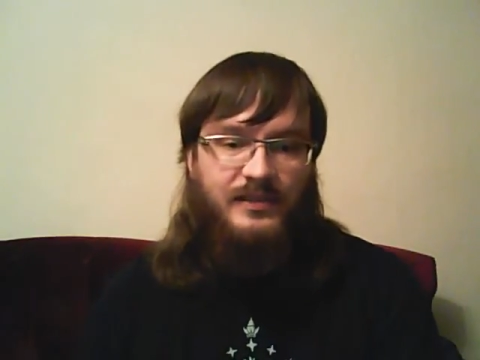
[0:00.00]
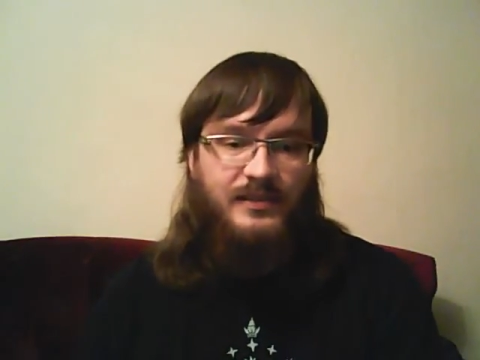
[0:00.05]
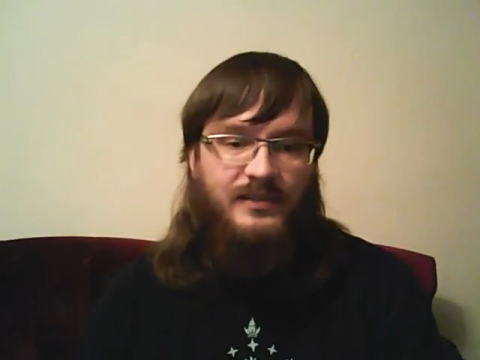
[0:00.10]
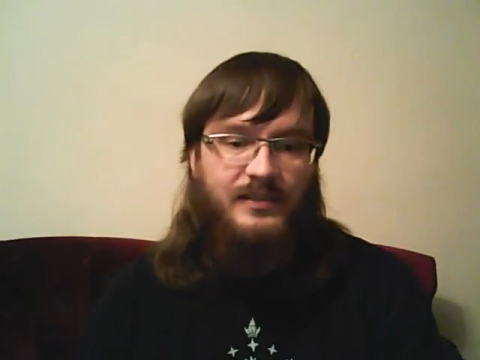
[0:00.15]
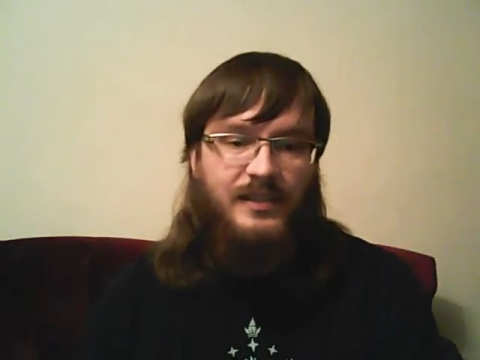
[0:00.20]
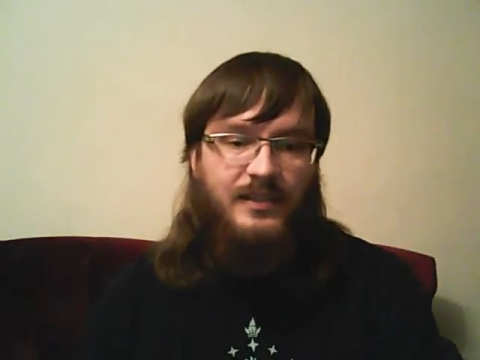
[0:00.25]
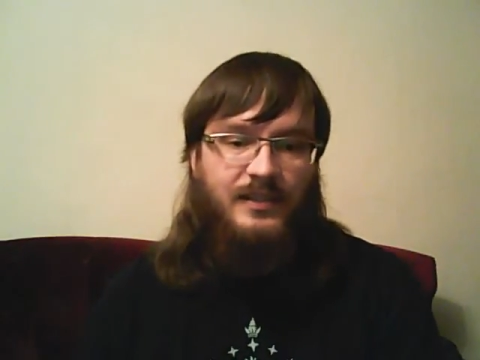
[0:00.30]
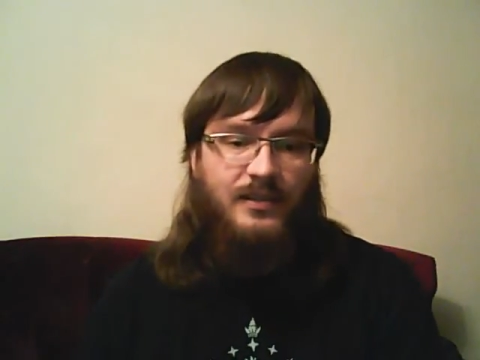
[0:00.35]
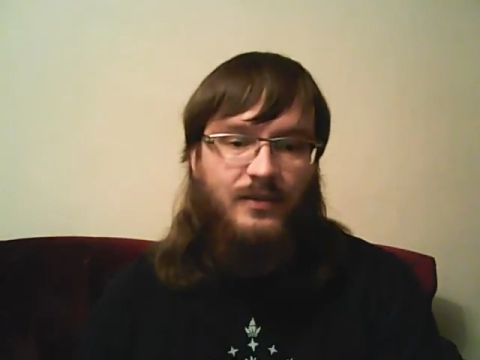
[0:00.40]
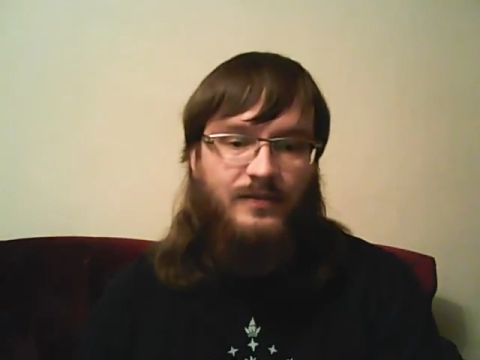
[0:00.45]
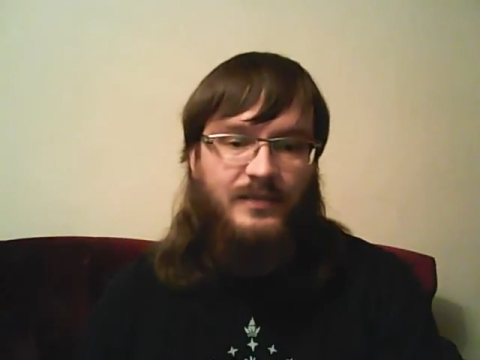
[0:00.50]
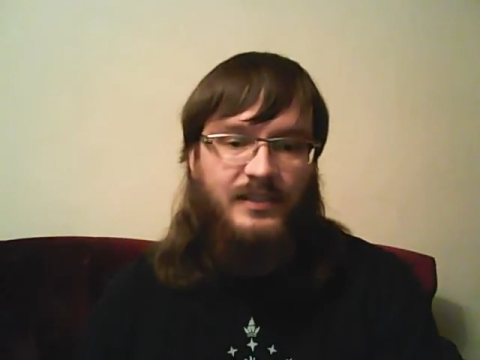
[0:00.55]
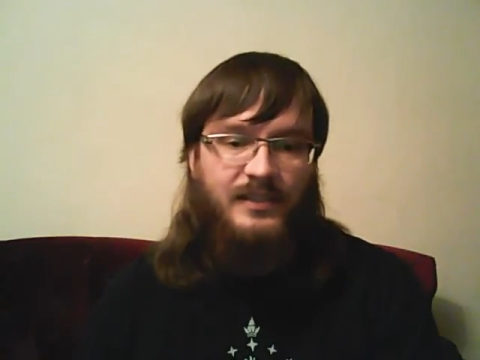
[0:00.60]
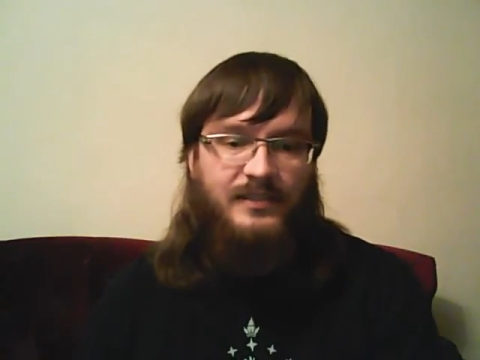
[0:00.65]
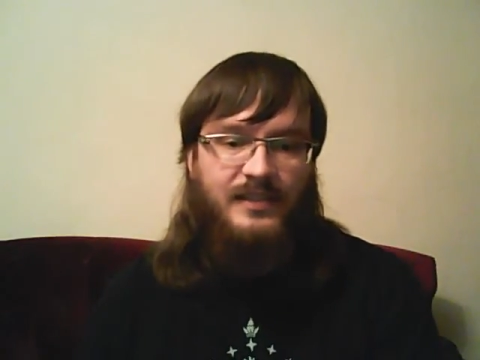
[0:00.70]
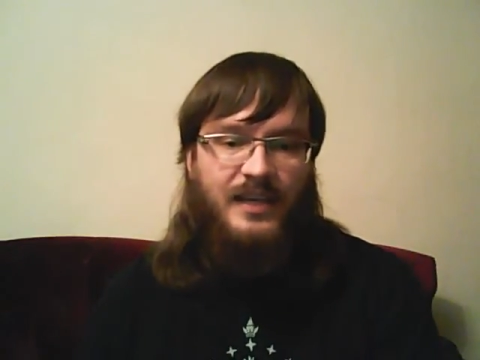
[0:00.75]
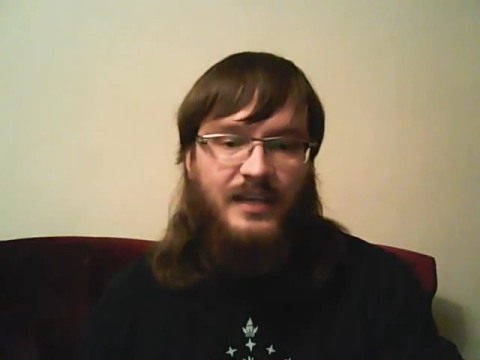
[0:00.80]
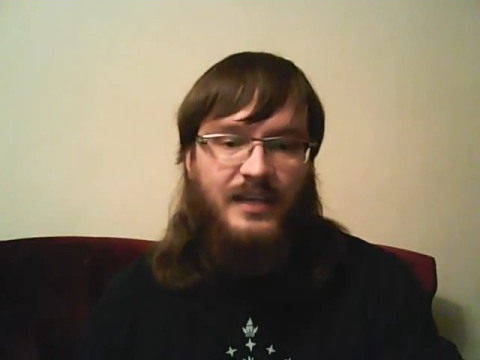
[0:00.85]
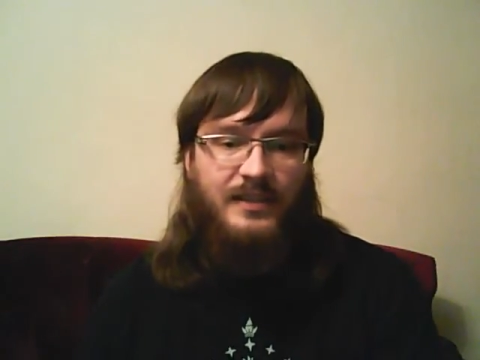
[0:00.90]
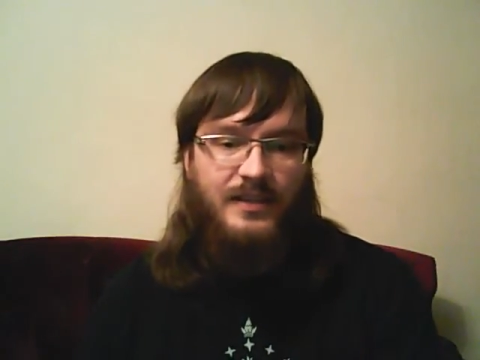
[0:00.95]
instead of
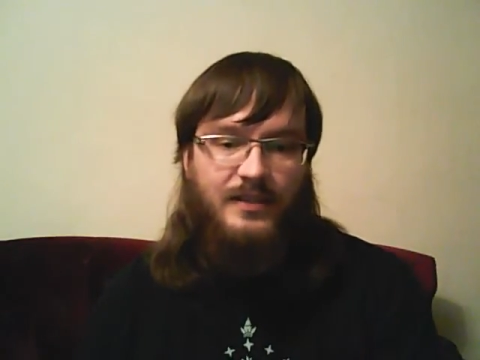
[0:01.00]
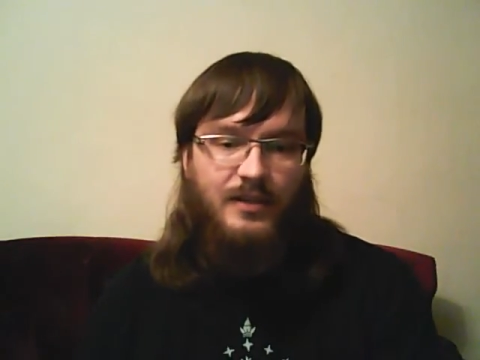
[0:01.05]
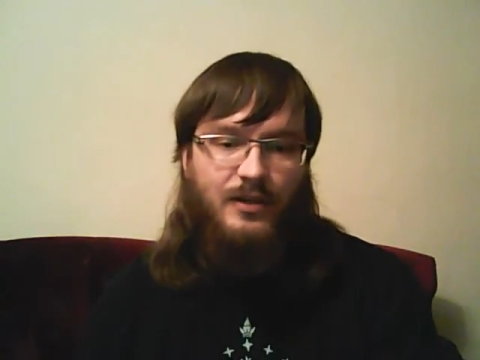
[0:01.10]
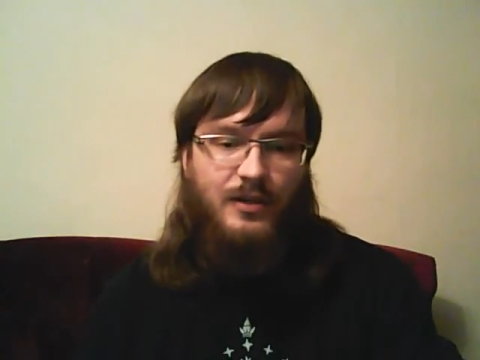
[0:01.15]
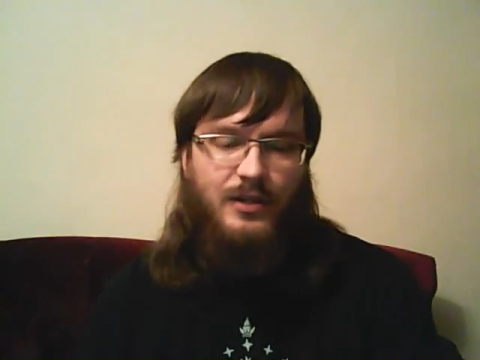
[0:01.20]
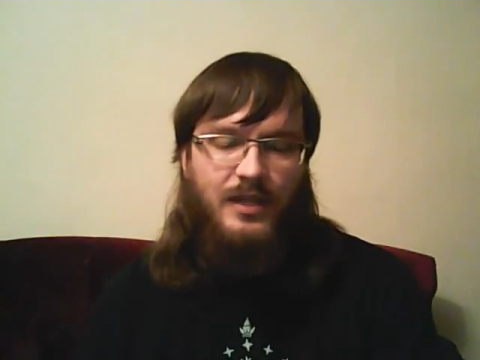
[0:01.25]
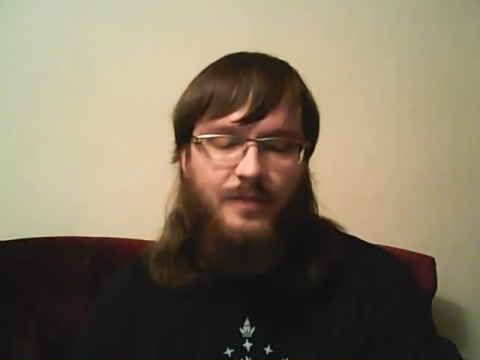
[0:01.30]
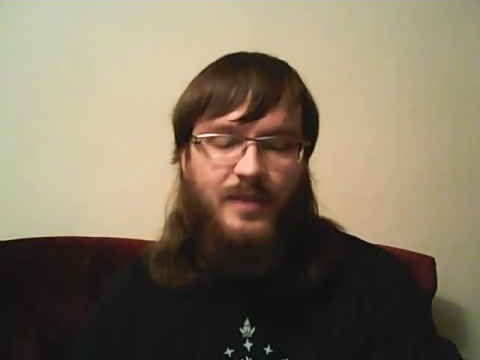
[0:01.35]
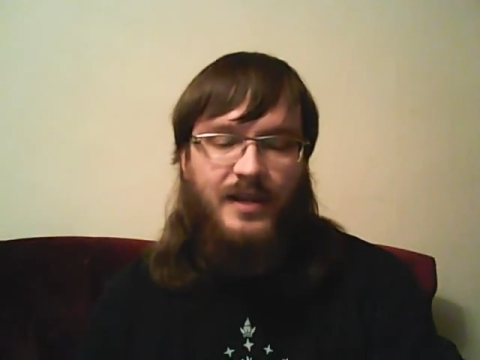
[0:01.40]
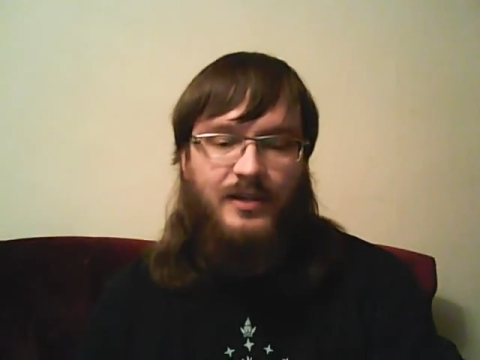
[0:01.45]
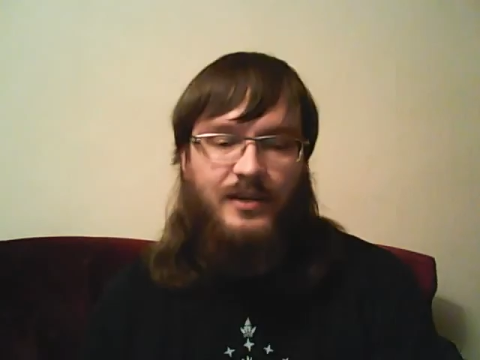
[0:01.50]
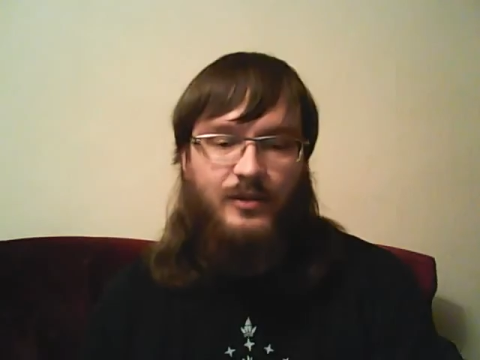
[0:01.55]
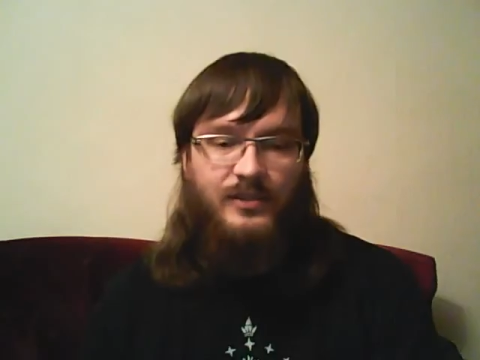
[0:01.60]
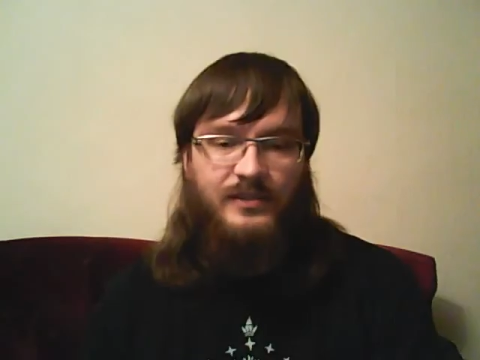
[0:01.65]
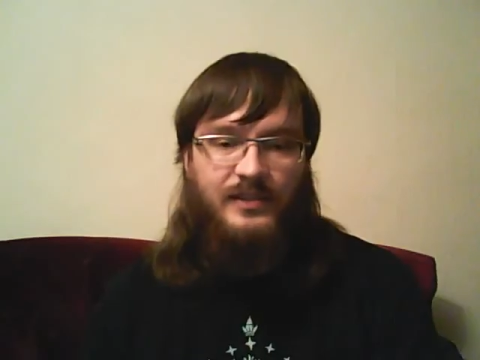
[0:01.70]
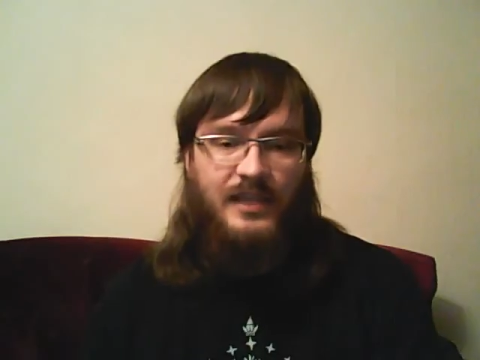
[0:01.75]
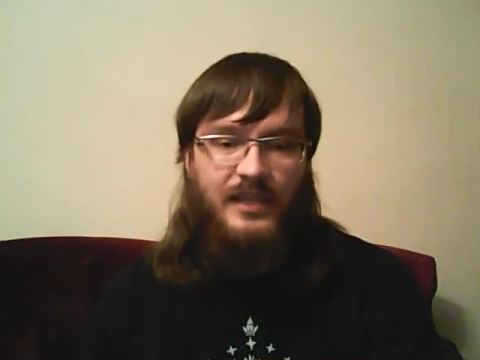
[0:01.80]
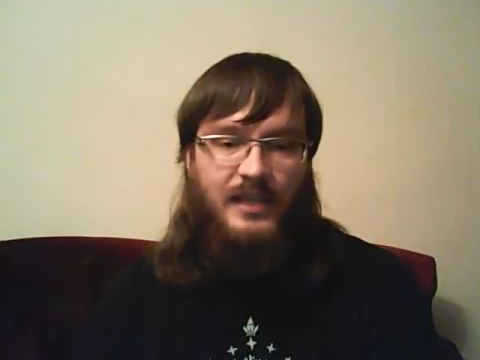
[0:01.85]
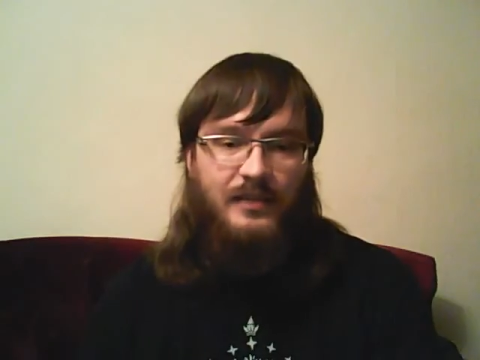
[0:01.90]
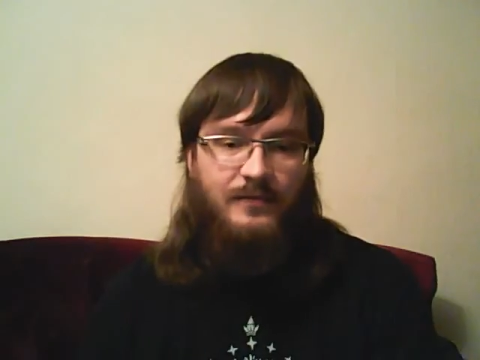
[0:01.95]
deciding only by
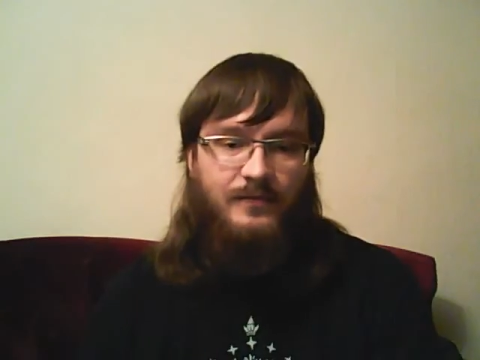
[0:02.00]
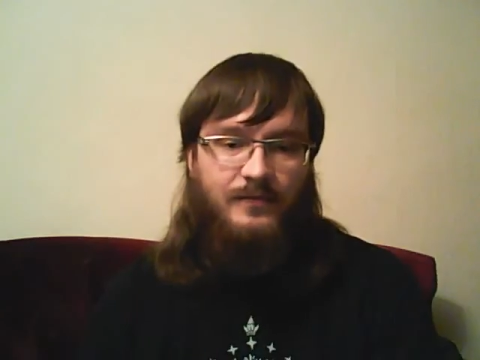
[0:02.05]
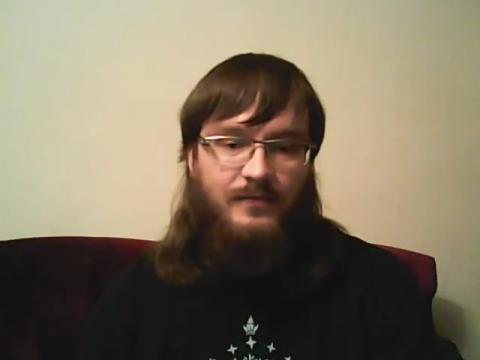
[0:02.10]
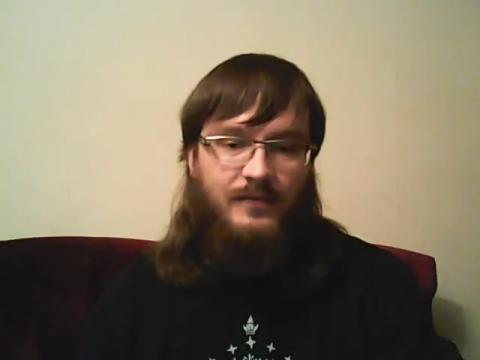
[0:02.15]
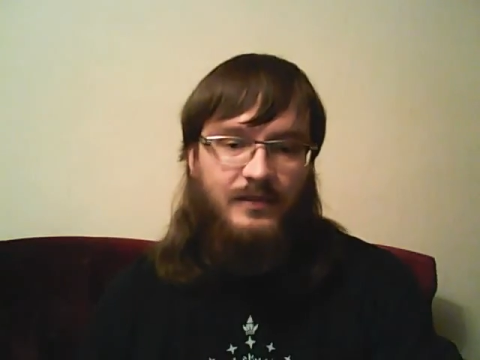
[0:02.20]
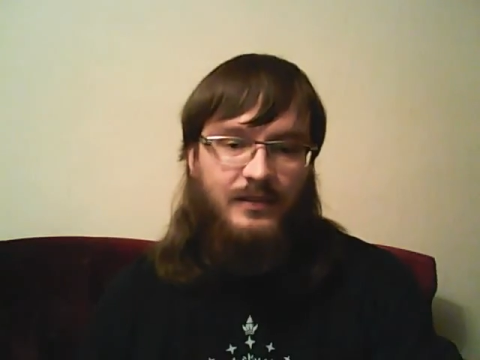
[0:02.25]
yourself.